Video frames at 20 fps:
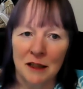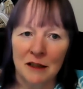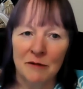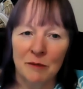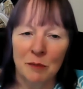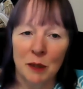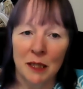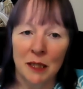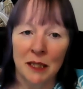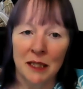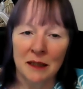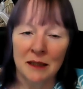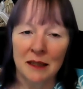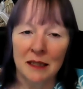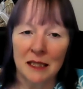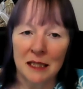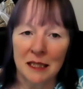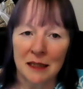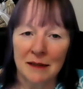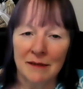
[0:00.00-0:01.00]
of
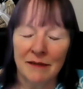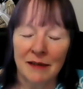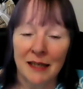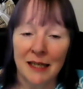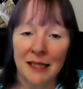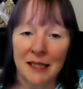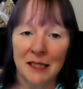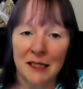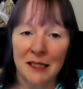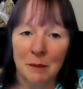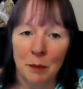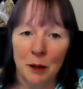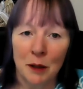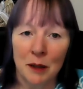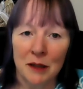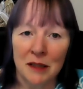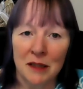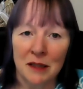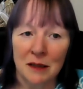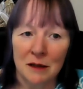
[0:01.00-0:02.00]
productive
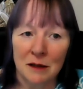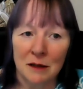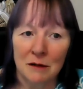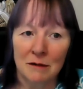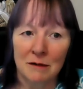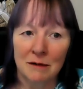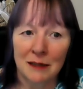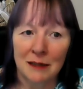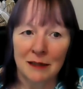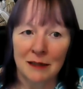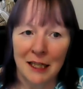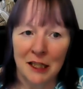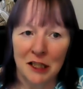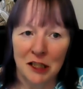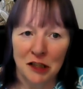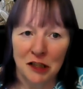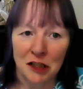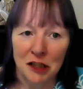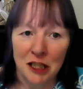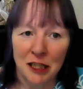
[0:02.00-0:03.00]
interpersonal
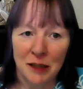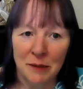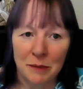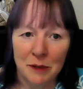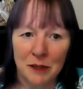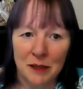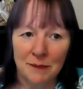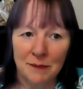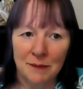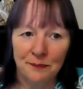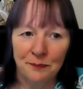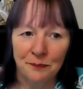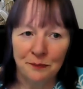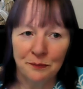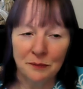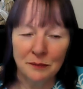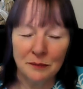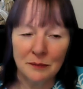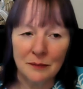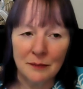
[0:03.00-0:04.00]
relationships.
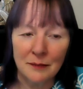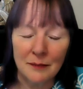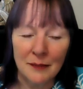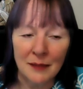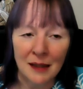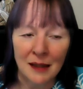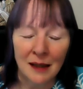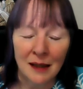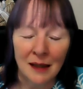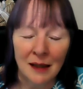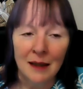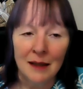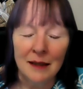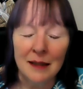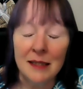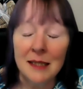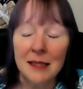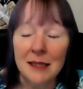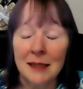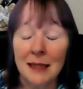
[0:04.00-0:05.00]

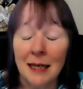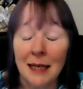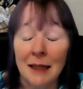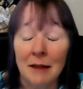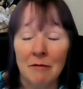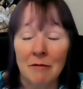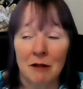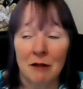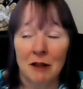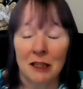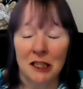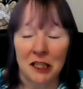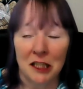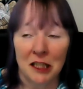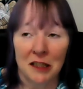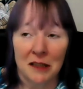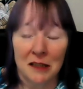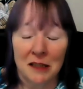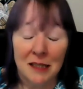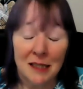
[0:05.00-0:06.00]
This is Dane
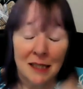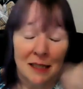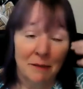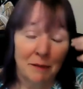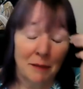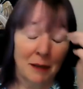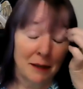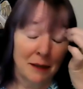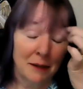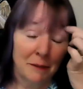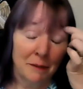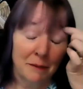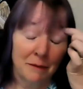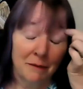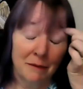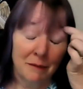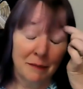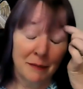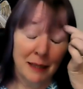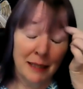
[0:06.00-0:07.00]
Rudyard's
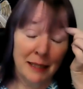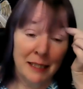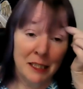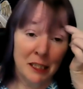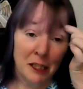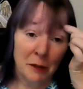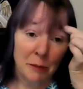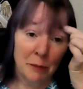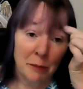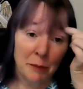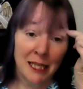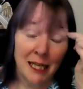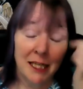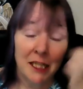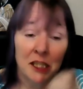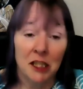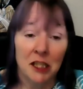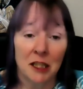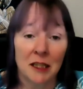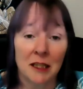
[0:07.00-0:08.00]

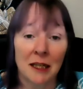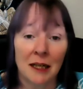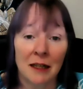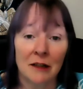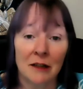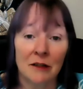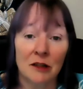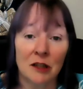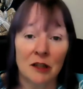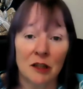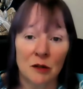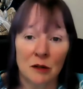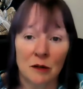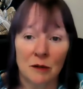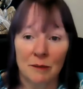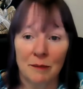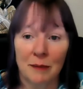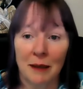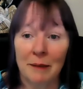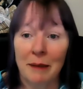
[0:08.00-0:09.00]
interpretation. I'll talk
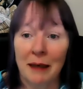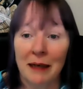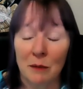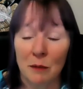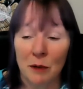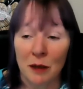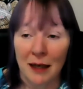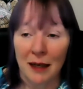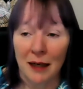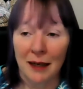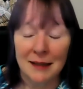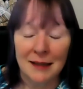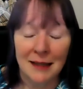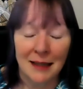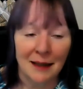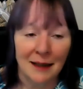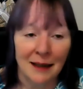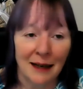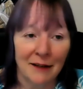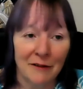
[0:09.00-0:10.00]
about what I
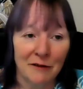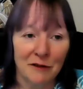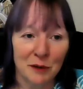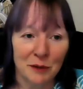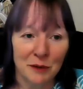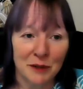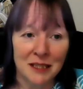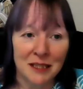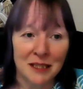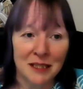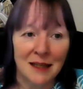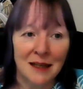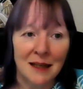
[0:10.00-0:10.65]
think afterwards.